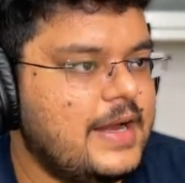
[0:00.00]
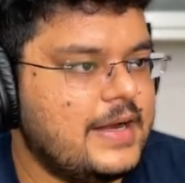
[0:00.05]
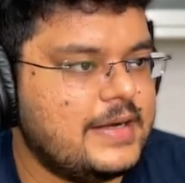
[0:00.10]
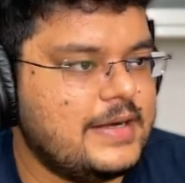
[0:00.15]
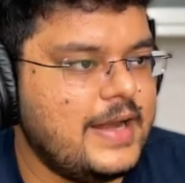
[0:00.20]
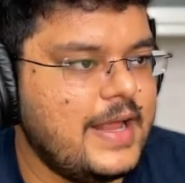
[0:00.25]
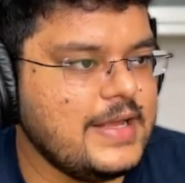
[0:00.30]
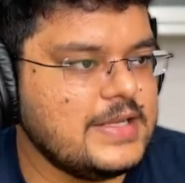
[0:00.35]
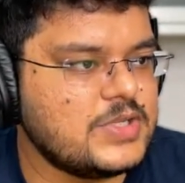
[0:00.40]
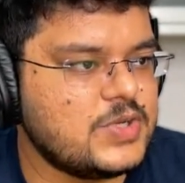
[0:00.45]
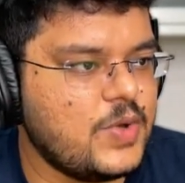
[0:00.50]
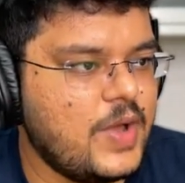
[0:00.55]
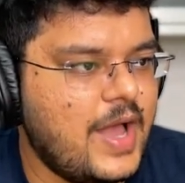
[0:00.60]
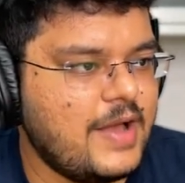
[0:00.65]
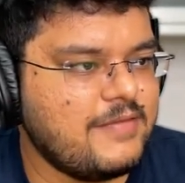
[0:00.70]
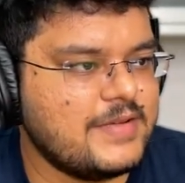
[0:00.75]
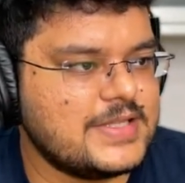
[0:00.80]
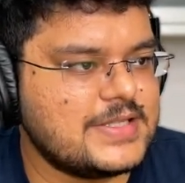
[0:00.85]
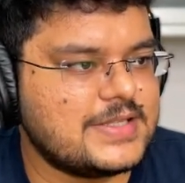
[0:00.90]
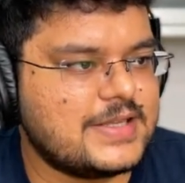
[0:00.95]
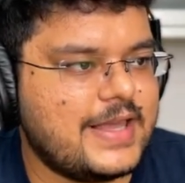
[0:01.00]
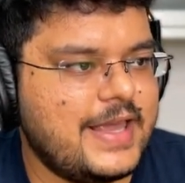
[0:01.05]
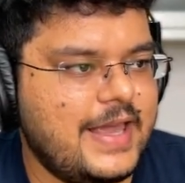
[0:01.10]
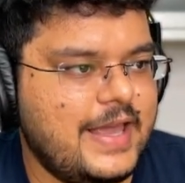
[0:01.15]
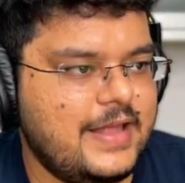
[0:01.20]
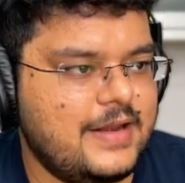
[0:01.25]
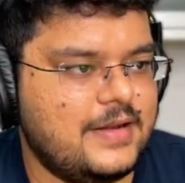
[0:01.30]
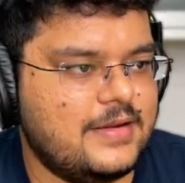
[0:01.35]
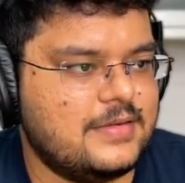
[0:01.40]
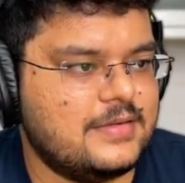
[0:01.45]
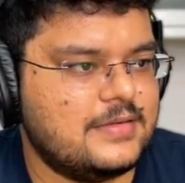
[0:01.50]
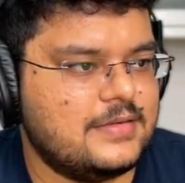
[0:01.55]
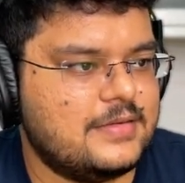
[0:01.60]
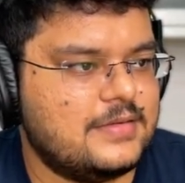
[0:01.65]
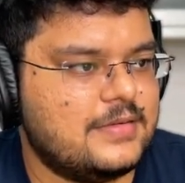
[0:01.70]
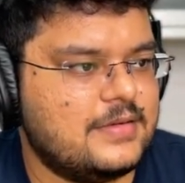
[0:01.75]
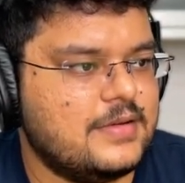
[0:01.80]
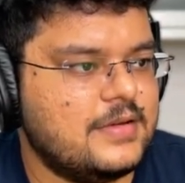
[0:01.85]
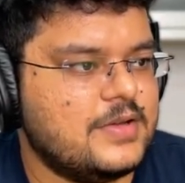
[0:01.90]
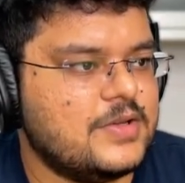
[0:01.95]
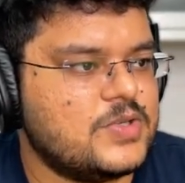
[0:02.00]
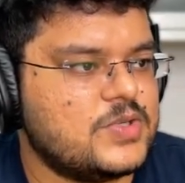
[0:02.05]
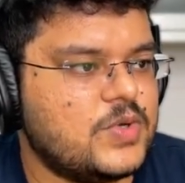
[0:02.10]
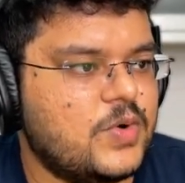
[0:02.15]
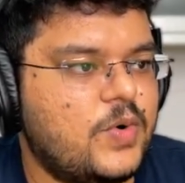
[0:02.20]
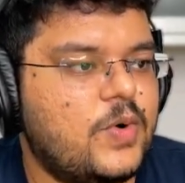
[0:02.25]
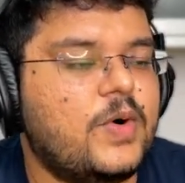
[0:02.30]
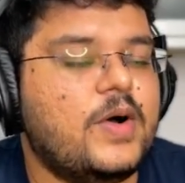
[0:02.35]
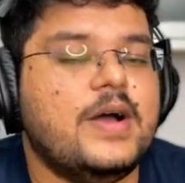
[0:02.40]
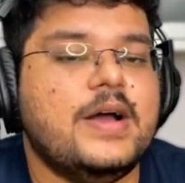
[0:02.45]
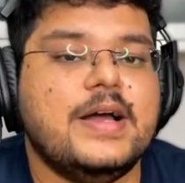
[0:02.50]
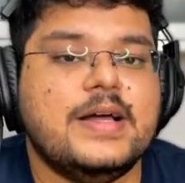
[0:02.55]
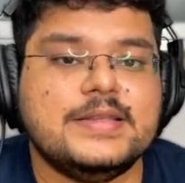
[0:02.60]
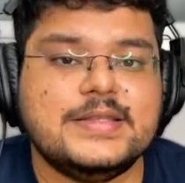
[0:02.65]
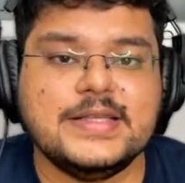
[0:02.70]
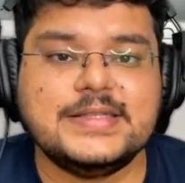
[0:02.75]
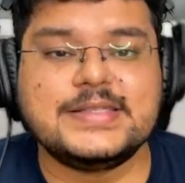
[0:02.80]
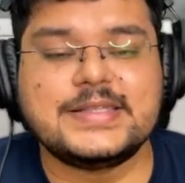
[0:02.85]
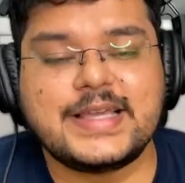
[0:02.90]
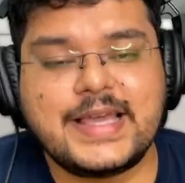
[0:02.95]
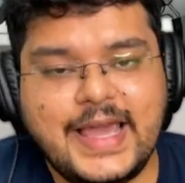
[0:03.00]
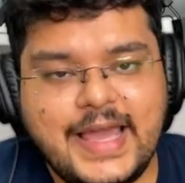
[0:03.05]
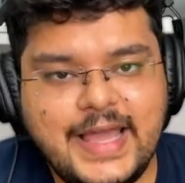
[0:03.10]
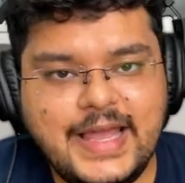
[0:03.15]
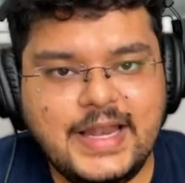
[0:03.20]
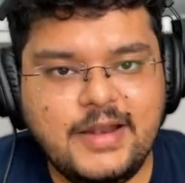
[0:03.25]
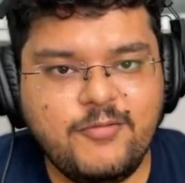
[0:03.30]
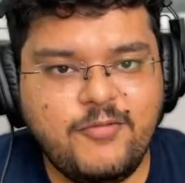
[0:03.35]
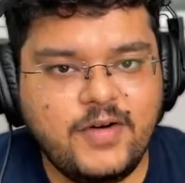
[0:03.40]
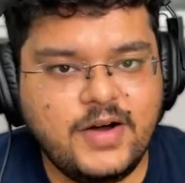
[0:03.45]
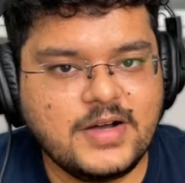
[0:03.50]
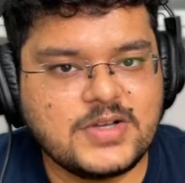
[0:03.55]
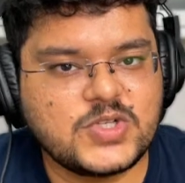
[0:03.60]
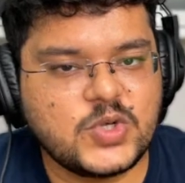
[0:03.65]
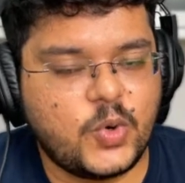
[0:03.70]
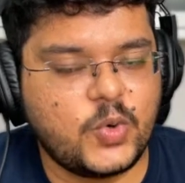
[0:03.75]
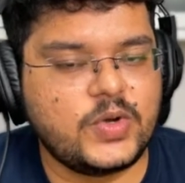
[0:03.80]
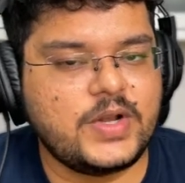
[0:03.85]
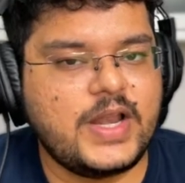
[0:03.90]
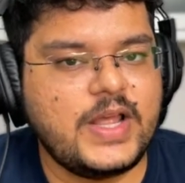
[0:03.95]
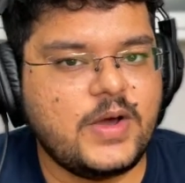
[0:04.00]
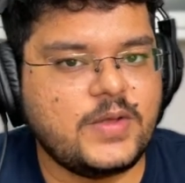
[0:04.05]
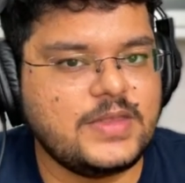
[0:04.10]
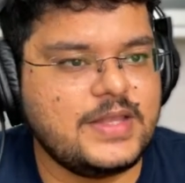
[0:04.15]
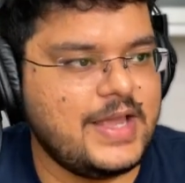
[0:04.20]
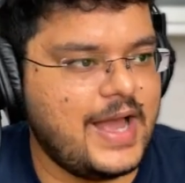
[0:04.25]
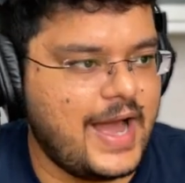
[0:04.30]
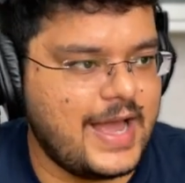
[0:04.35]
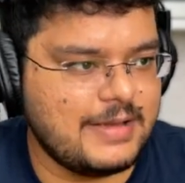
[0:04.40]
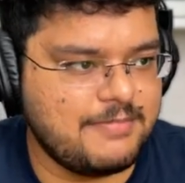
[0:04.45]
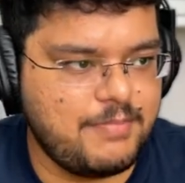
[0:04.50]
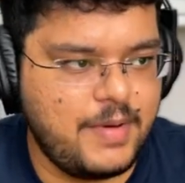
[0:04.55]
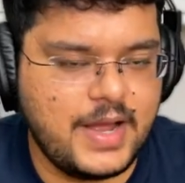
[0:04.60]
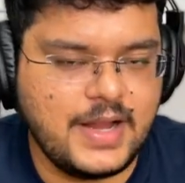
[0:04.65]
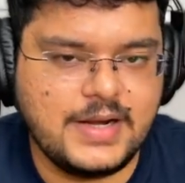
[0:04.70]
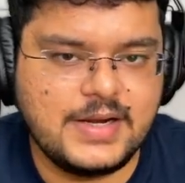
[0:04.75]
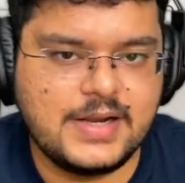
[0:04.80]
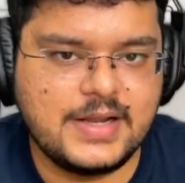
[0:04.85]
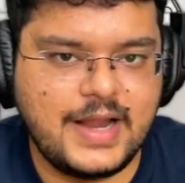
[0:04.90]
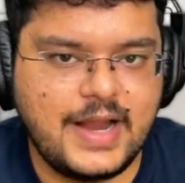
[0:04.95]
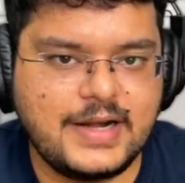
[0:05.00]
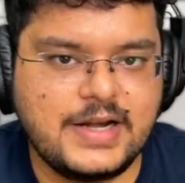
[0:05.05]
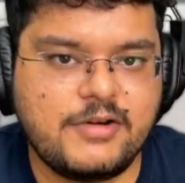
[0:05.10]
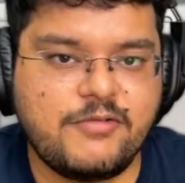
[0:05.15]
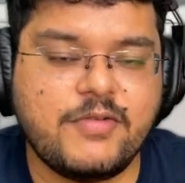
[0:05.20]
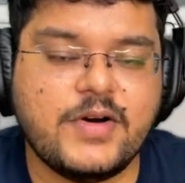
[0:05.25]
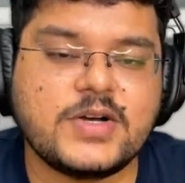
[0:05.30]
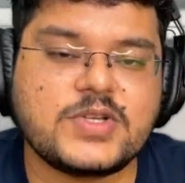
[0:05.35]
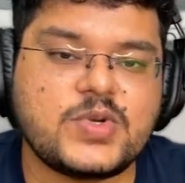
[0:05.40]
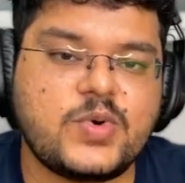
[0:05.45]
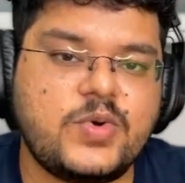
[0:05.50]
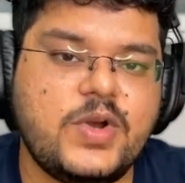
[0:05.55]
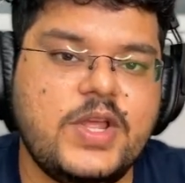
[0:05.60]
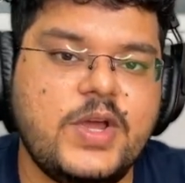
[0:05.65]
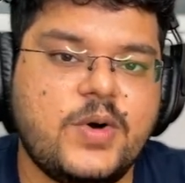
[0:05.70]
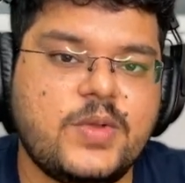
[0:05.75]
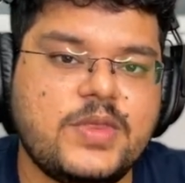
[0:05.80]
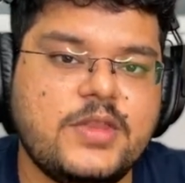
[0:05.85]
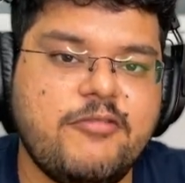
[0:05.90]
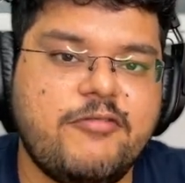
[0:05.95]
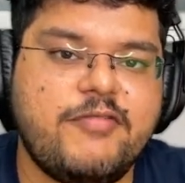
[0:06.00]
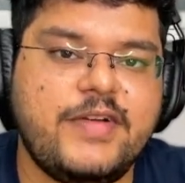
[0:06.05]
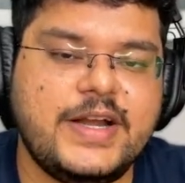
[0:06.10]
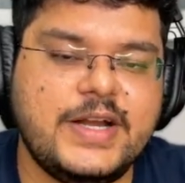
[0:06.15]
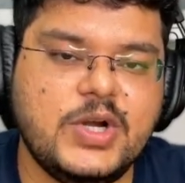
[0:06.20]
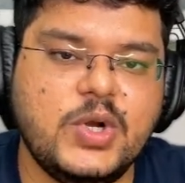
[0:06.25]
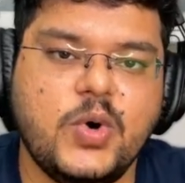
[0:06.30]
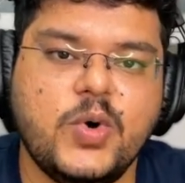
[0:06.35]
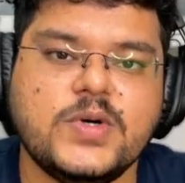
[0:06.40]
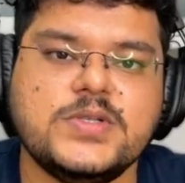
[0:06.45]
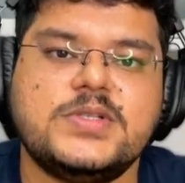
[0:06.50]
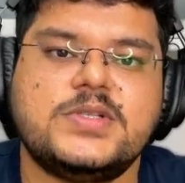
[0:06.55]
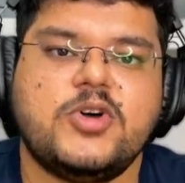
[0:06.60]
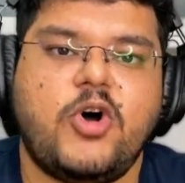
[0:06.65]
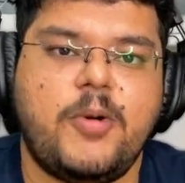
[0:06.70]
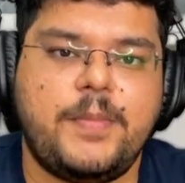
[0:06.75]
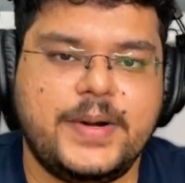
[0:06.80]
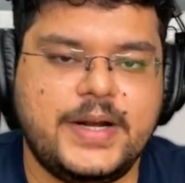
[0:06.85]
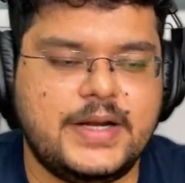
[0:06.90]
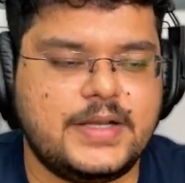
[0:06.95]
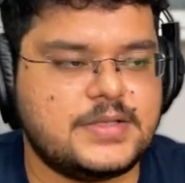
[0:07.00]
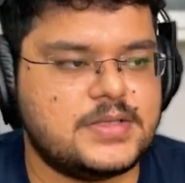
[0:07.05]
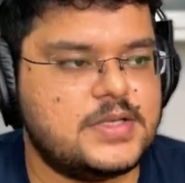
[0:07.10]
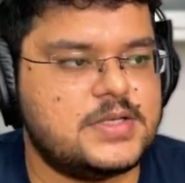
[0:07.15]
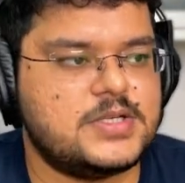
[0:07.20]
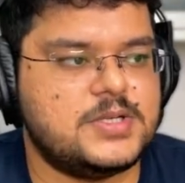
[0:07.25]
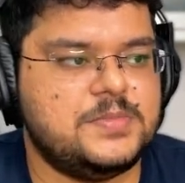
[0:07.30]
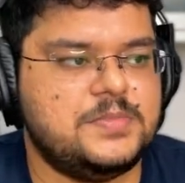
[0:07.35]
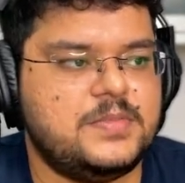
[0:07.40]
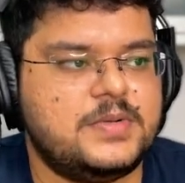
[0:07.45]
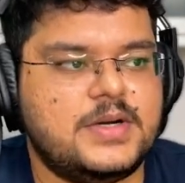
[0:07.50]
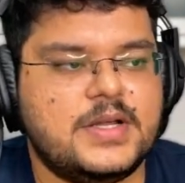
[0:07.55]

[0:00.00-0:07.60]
Next, you have a scale. So the scale works only on the iPad and it works only on the Windows operating system.